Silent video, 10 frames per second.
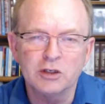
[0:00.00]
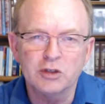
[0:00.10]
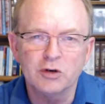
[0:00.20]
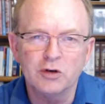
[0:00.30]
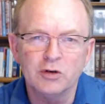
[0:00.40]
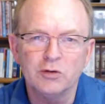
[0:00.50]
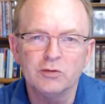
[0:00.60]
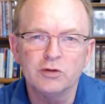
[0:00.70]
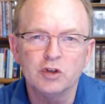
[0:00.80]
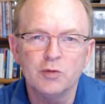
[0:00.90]
external
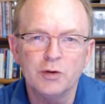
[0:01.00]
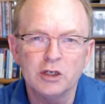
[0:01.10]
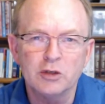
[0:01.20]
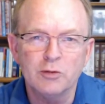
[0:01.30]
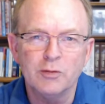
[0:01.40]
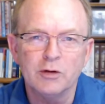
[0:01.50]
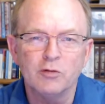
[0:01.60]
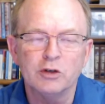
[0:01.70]
supination moment,